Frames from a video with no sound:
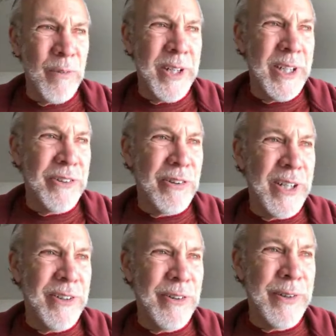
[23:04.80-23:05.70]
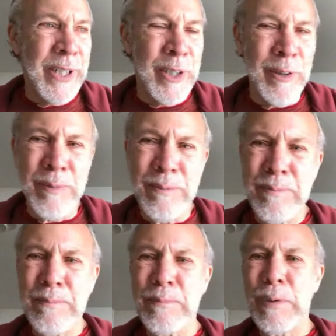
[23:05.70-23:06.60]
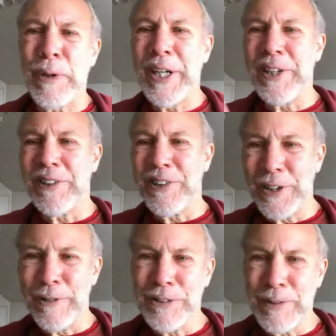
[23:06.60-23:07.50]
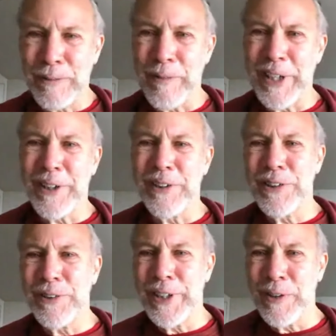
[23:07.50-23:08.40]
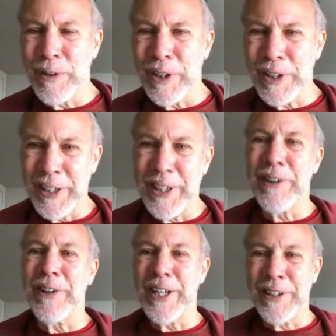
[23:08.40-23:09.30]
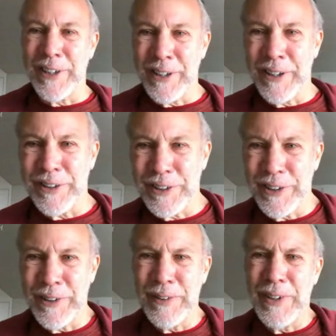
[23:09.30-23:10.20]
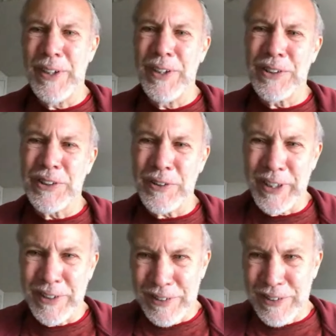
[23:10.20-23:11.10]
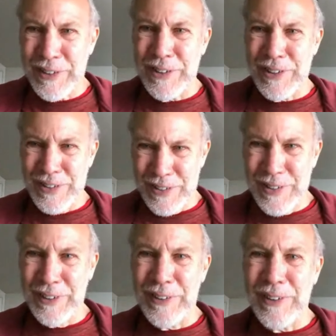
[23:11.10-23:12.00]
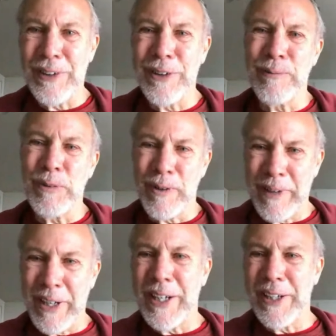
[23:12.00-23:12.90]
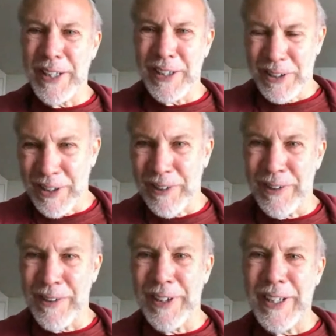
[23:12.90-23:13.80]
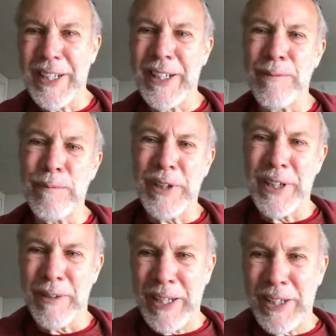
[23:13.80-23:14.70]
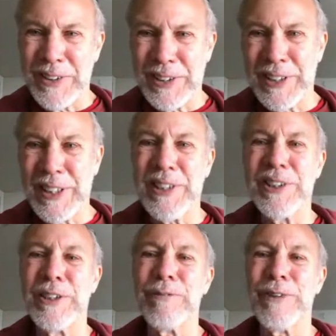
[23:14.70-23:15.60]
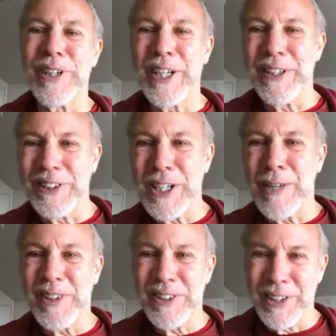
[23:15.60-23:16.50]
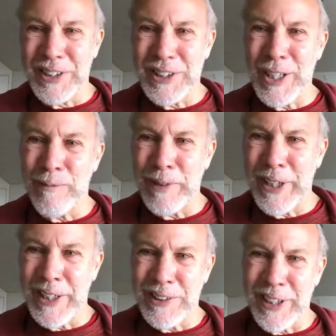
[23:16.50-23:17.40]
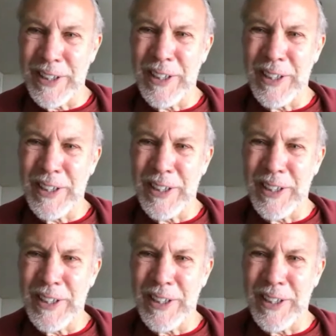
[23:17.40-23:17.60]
not try doing a print of some of my cartooning work and enter that in the art show. So I learned more about how to get color, and I put in about 6 different kinds of comics on the same page, like